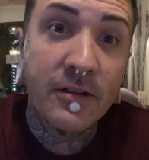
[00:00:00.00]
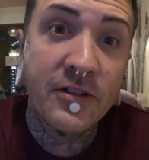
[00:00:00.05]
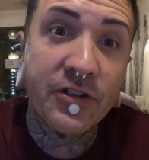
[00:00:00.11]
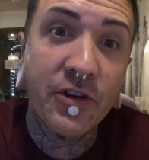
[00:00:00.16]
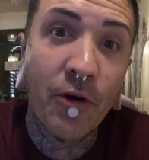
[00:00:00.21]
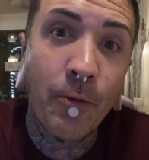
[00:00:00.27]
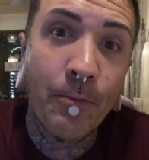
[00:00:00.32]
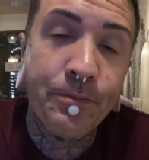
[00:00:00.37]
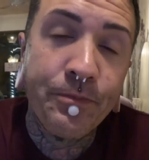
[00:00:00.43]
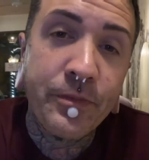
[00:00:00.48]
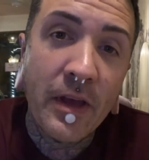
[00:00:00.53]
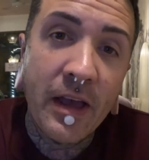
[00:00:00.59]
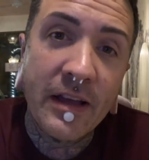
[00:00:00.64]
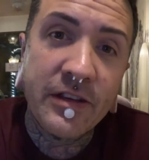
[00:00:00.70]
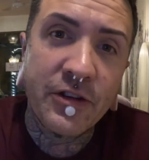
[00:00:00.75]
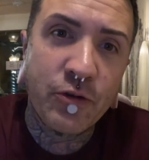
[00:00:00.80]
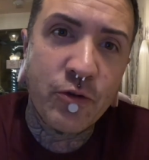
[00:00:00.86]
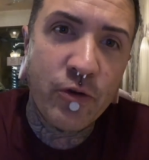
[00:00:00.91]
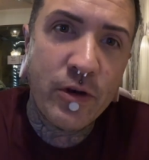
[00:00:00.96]
So
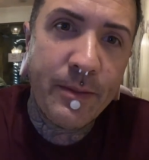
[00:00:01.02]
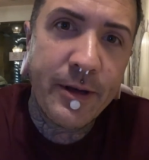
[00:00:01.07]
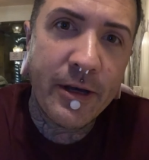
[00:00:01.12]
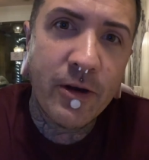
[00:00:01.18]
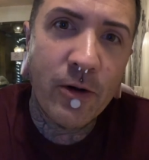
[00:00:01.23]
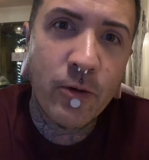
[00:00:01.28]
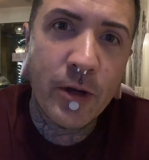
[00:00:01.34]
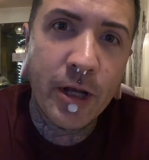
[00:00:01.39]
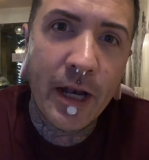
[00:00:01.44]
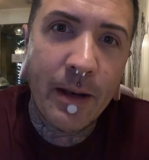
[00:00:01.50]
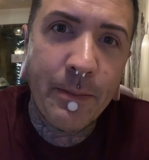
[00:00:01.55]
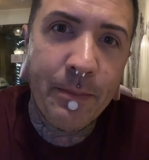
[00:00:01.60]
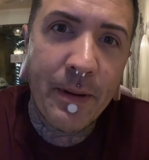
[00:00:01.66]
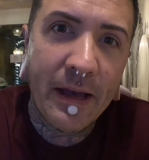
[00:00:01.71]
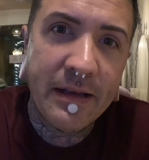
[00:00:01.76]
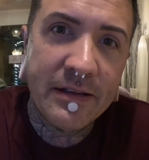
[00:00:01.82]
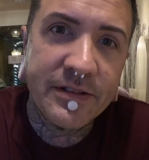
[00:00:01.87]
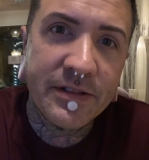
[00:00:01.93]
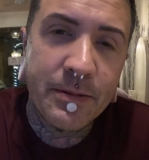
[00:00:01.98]
it's a creamy coconut
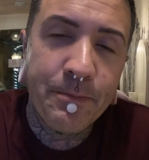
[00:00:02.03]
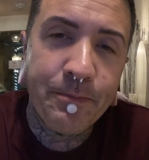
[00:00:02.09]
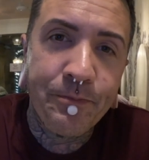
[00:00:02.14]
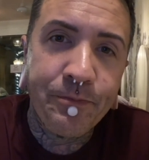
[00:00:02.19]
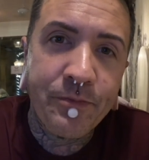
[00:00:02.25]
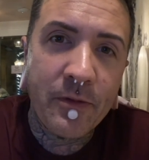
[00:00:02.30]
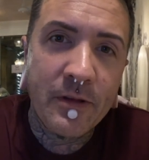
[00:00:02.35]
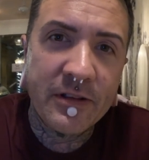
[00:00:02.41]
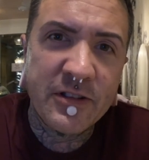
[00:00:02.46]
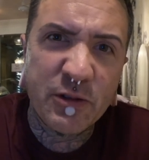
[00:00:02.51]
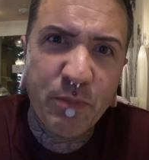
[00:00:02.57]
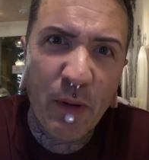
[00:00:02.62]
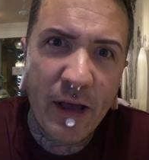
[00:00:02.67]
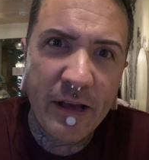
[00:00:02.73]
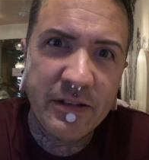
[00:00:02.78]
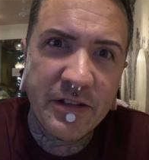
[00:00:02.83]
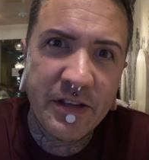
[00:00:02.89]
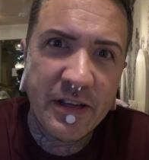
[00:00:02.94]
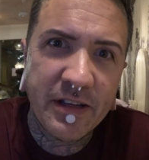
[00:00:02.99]
base,
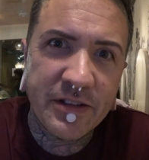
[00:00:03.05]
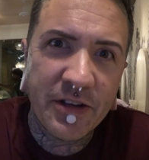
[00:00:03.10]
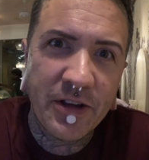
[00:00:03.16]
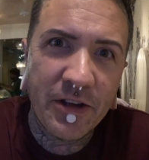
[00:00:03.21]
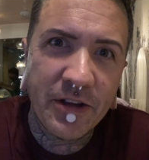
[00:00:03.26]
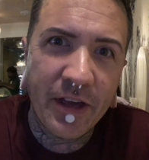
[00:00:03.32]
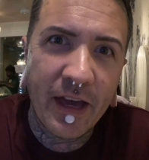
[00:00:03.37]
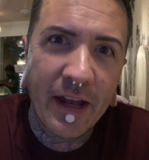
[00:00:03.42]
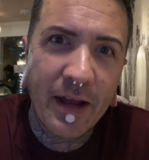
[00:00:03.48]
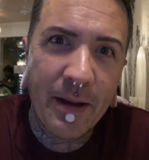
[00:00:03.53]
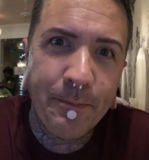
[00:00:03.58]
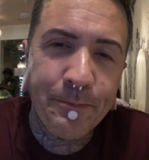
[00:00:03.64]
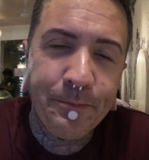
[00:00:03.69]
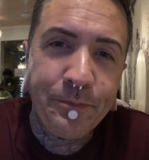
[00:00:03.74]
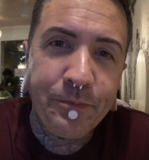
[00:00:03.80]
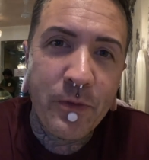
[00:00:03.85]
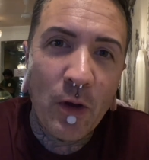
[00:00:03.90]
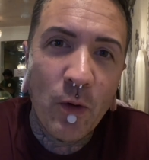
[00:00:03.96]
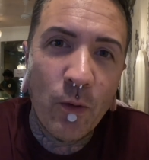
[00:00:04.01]
spicy as all get up,
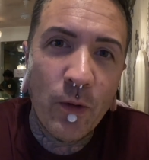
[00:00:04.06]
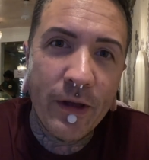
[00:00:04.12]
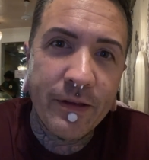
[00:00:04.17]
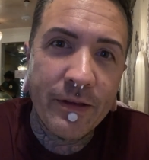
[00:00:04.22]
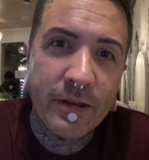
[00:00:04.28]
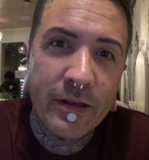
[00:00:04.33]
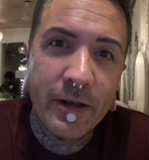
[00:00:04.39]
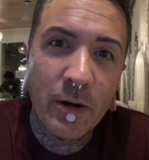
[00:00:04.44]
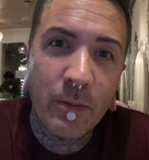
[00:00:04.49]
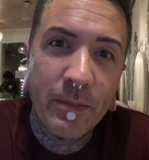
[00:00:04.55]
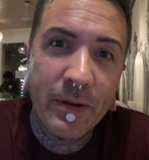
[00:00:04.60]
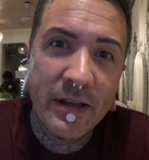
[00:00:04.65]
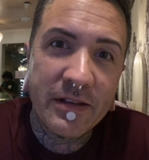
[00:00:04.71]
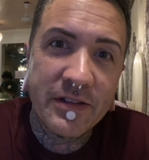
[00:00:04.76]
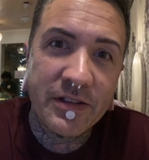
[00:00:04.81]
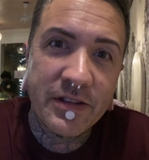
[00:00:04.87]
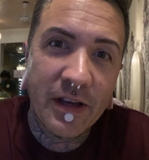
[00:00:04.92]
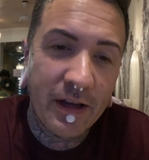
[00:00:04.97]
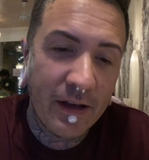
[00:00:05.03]
with little
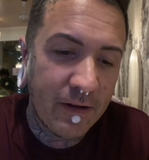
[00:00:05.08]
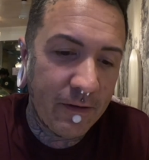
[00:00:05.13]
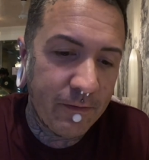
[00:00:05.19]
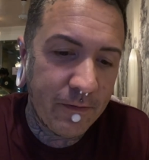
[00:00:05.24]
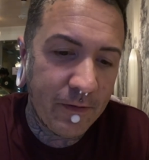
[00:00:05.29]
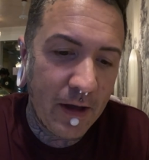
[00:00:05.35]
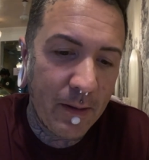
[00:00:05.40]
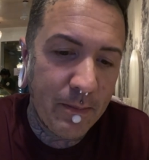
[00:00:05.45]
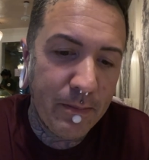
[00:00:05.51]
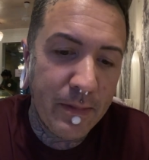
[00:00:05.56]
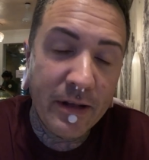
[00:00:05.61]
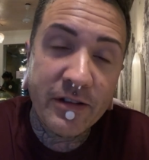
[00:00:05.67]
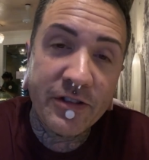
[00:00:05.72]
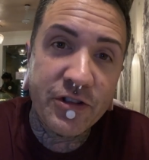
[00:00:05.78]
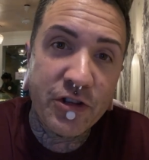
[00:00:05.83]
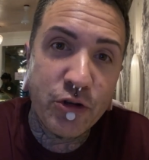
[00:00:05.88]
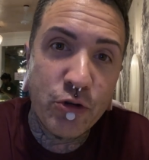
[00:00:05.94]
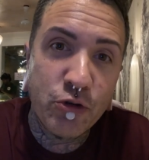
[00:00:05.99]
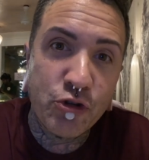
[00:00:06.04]
bits of uh,
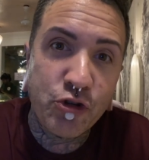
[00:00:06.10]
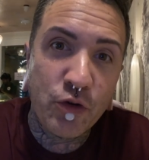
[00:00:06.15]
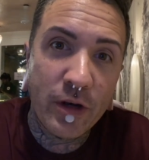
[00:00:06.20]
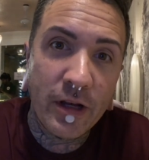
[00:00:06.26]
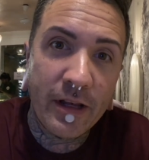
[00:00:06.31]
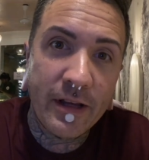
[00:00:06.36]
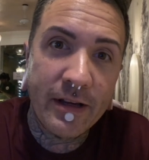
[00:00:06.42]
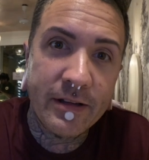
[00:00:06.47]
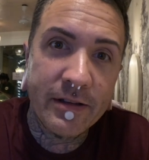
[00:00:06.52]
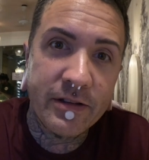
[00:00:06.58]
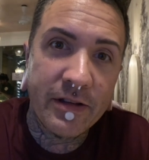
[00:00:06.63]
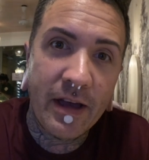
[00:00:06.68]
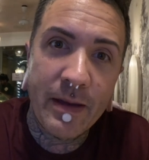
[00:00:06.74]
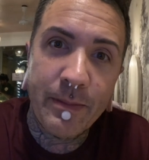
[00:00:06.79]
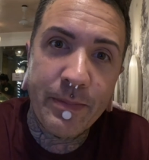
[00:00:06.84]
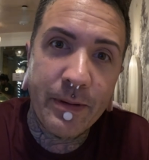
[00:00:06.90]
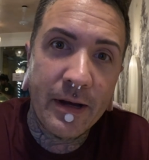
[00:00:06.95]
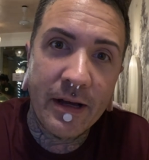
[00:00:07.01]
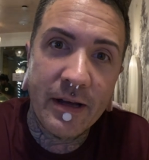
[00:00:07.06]
minced Nutrela
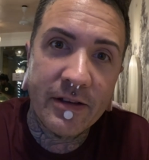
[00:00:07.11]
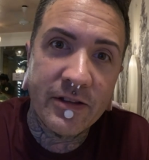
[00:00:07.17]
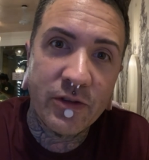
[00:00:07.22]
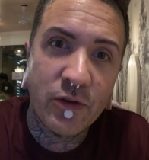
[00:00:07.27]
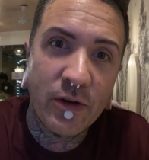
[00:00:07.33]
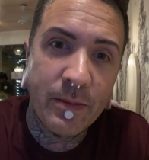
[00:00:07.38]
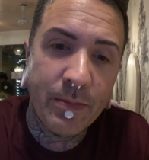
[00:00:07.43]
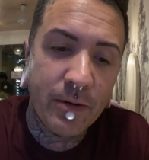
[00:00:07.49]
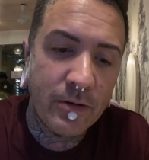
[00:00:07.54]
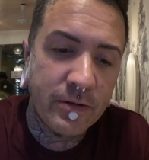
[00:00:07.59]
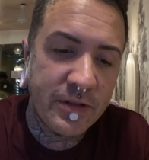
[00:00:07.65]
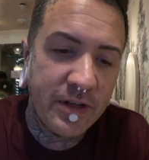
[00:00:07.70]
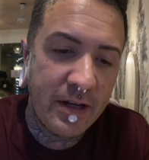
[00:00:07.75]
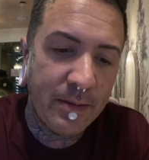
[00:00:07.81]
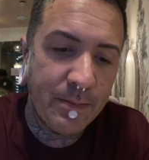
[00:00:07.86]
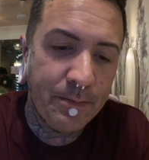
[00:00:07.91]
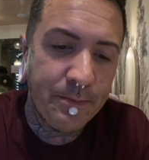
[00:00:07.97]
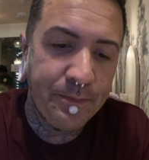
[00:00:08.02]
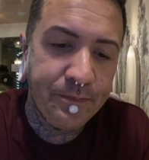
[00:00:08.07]
type uh, soy
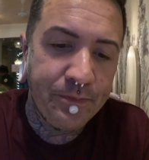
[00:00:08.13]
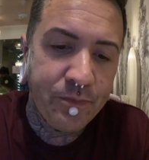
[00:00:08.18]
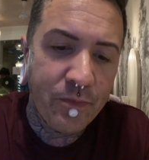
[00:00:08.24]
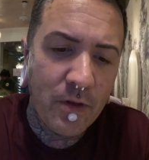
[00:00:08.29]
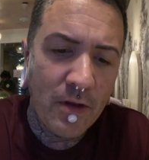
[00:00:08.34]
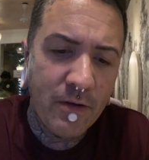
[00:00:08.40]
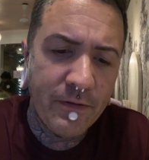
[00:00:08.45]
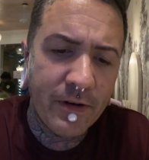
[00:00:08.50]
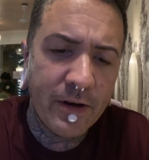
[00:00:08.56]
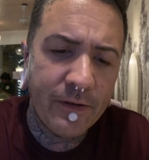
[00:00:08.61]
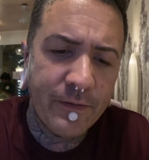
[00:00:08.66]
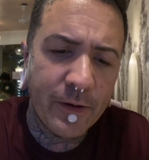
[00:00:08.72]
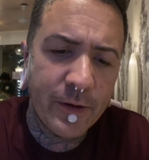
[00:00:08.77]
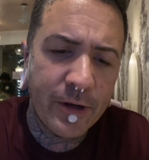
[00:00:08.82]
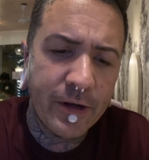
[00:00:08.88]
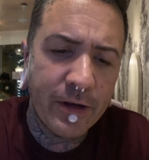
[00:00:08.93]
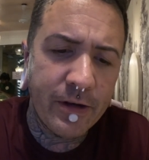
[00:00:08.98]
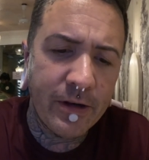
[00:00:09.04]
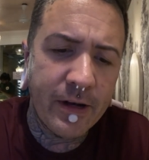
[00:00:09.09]
protein. Very,
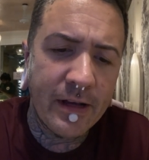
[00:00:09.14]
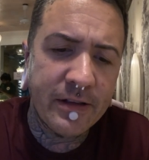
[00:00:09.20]
very good.